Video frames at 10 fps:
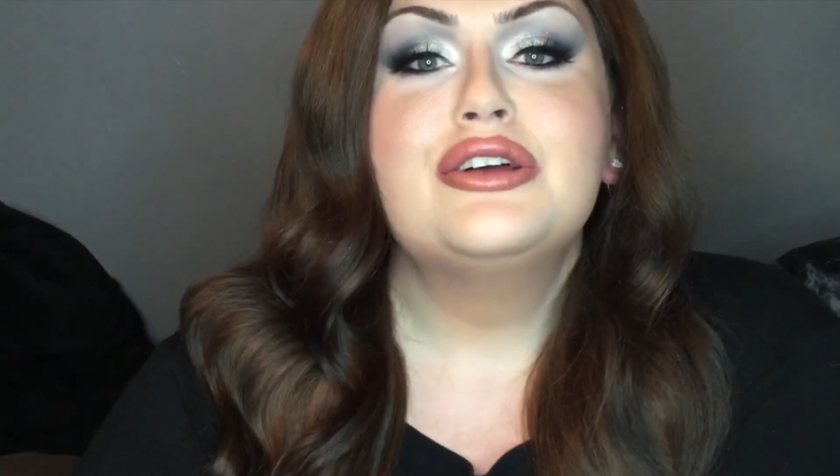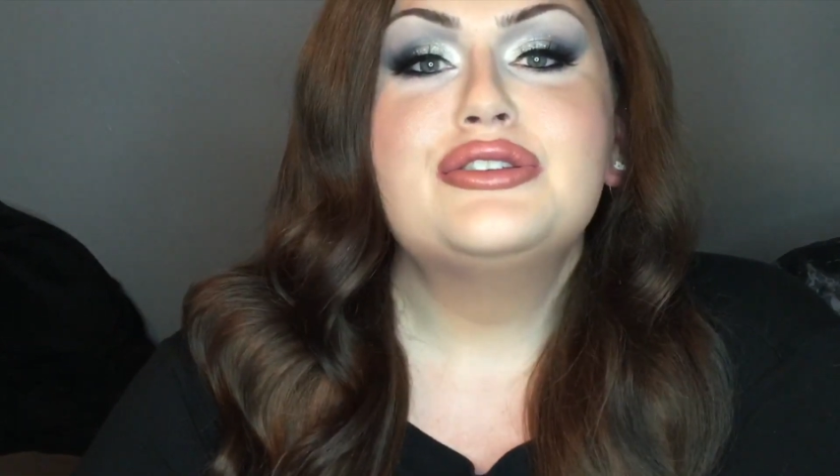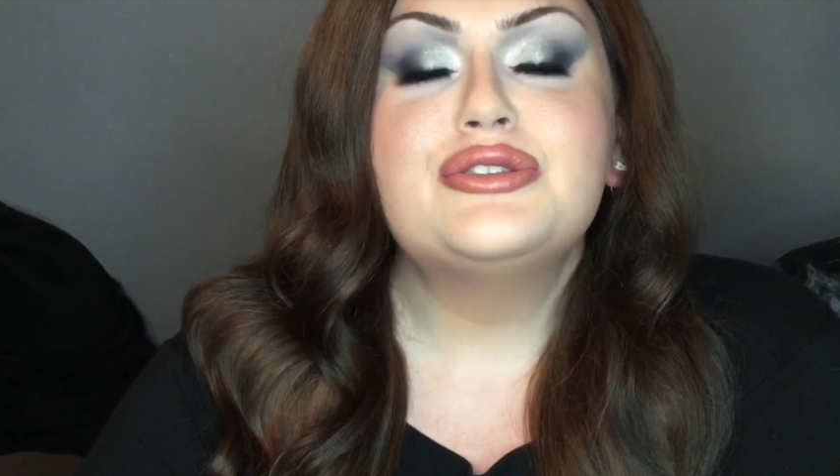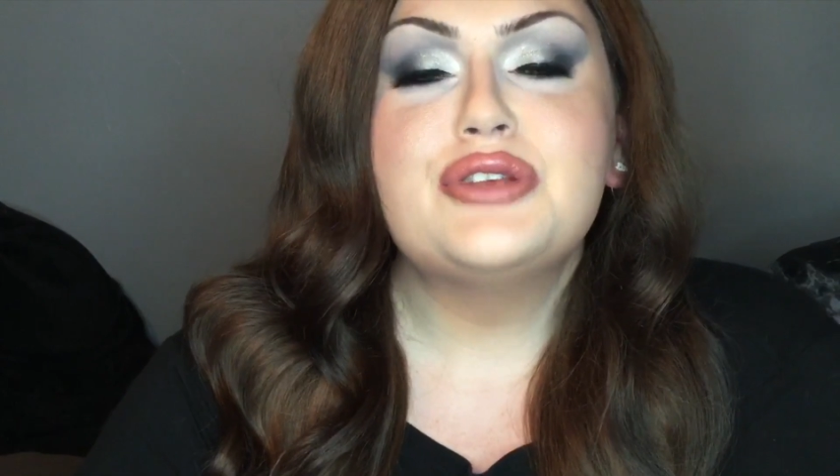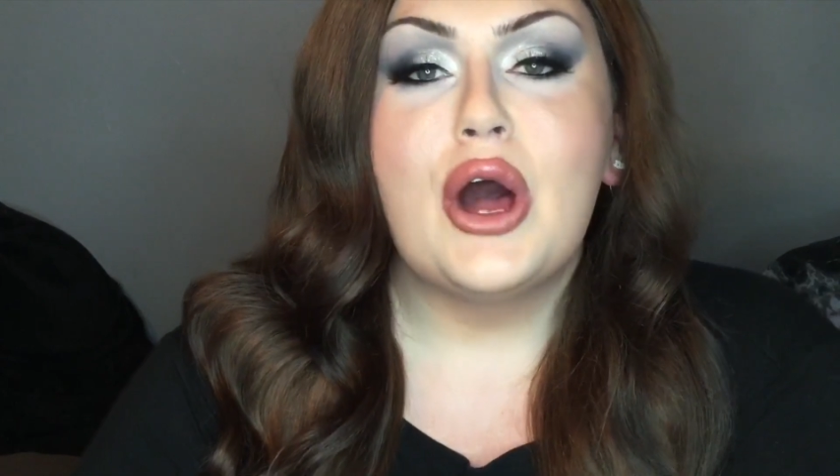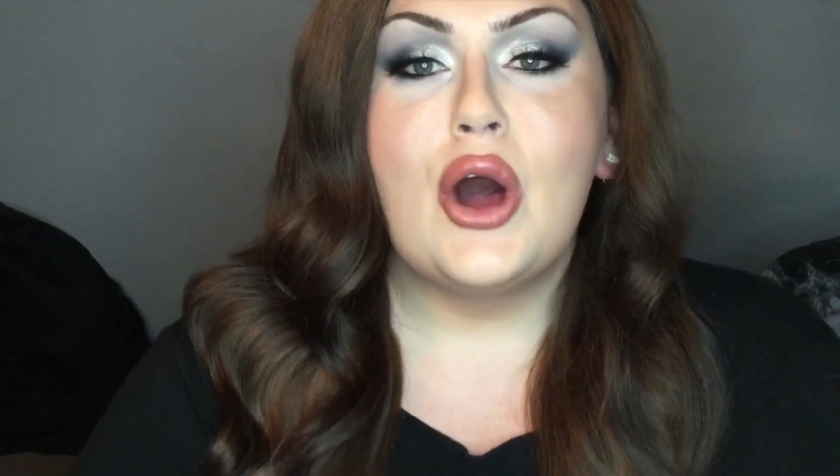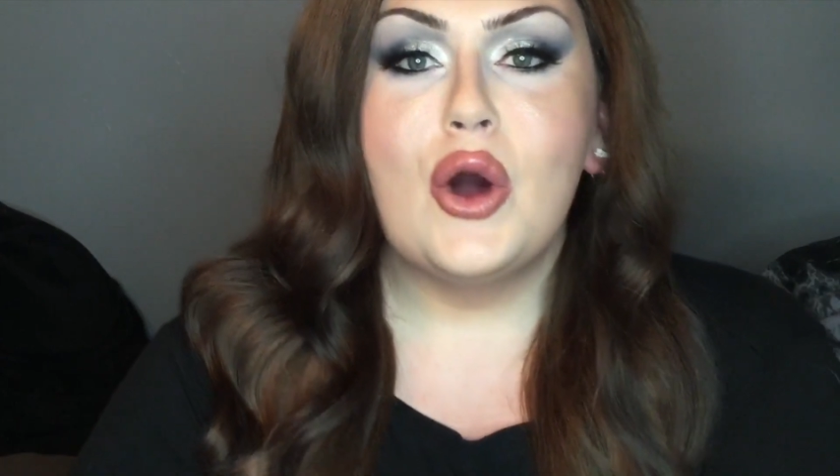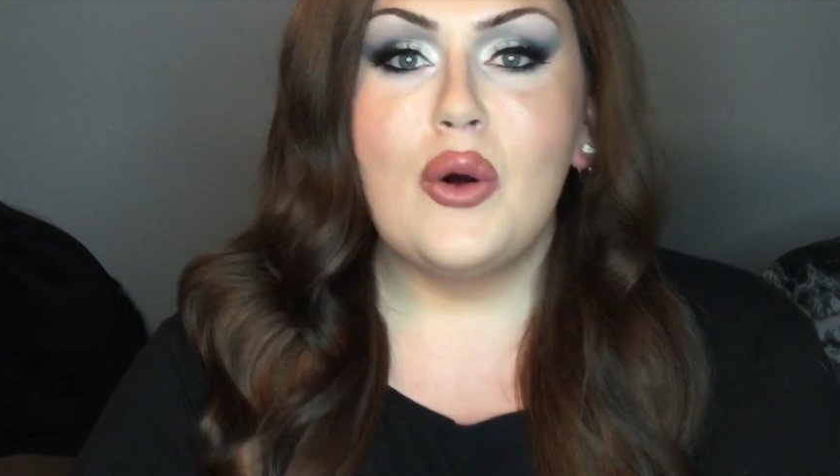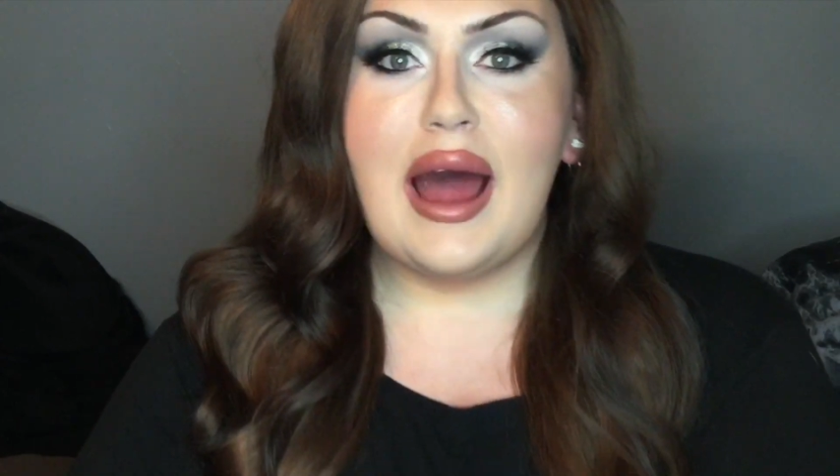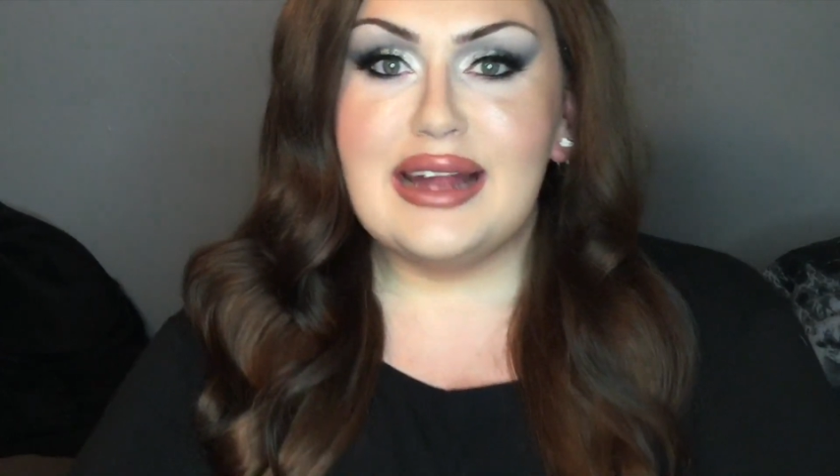
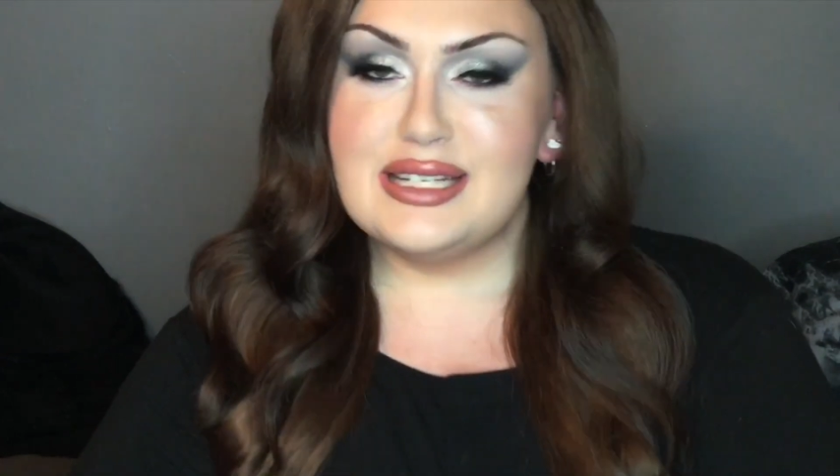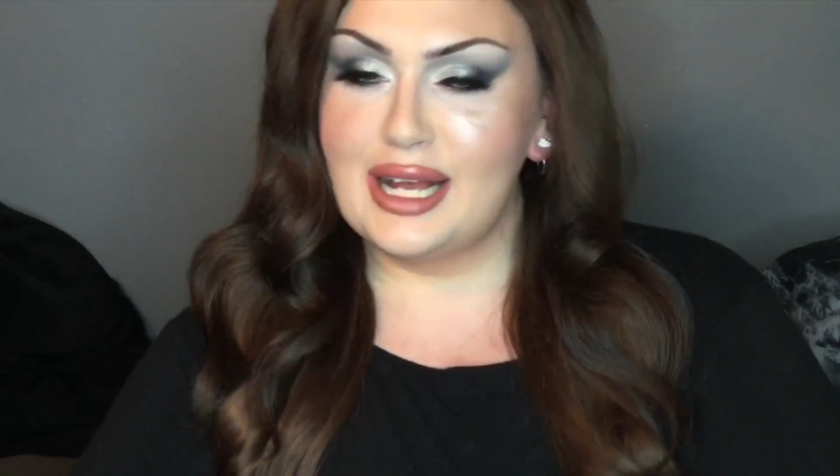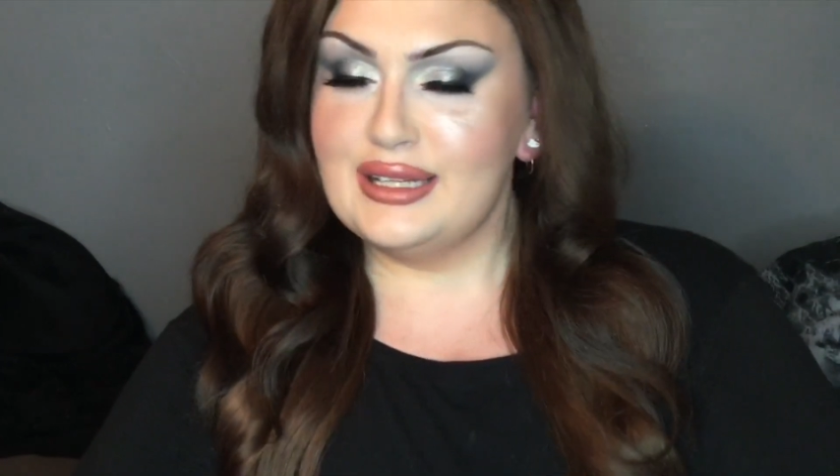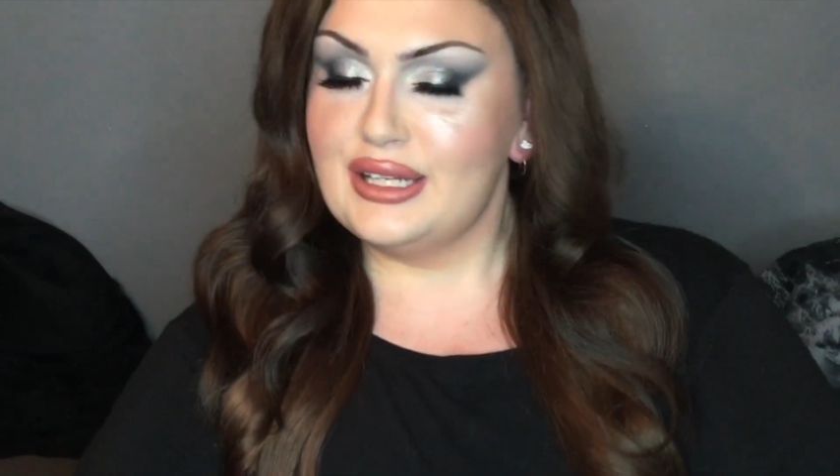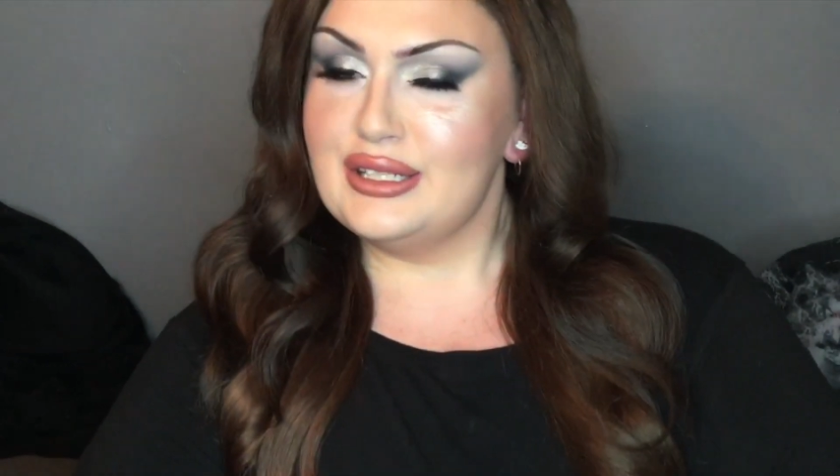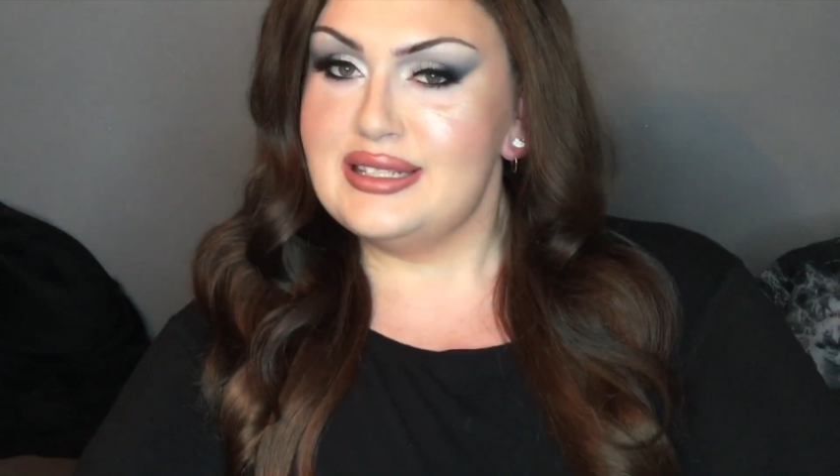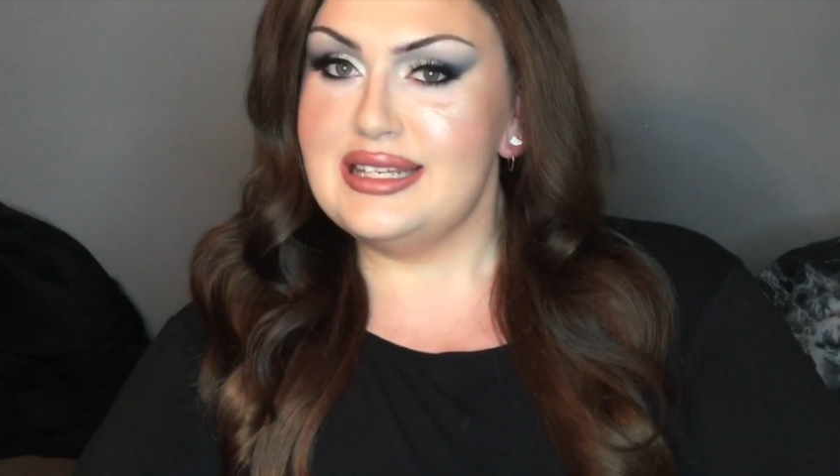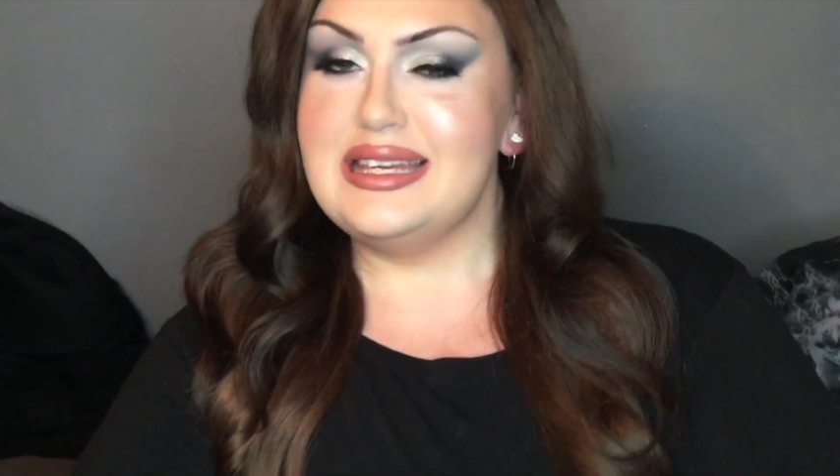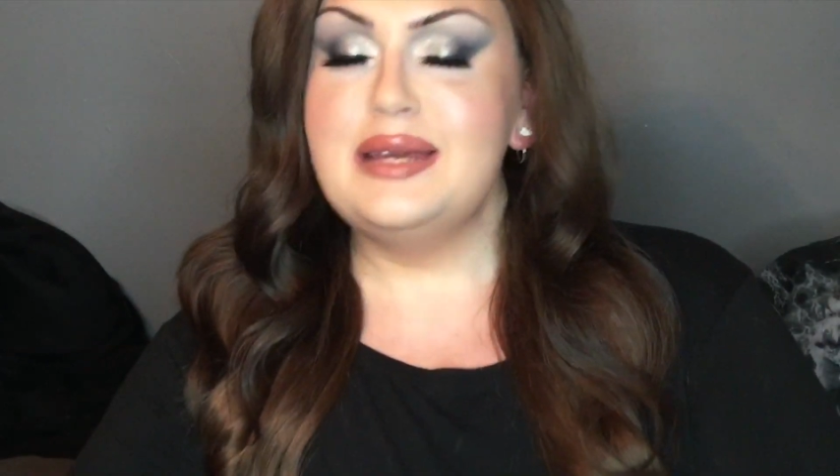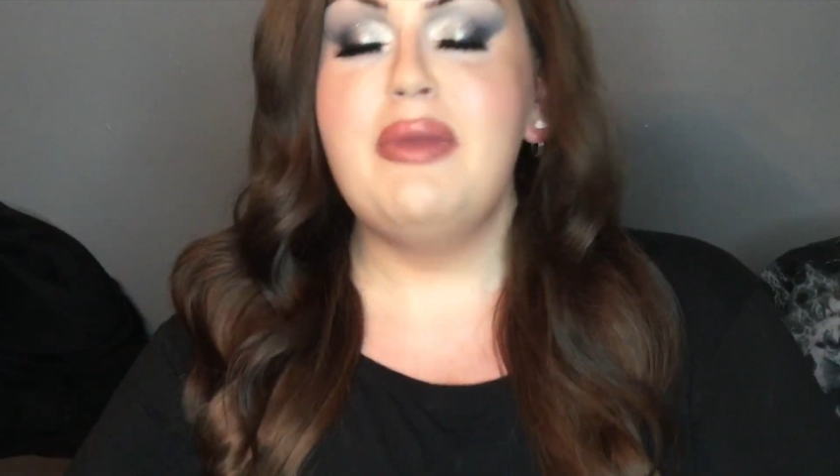So I dug a little
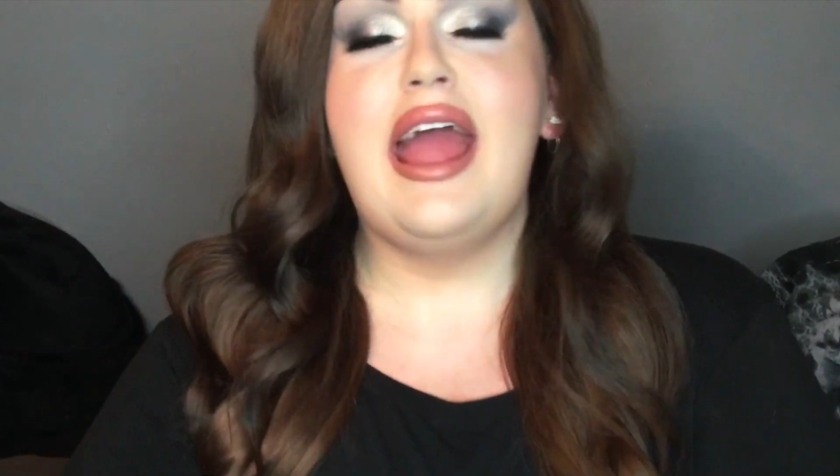deep,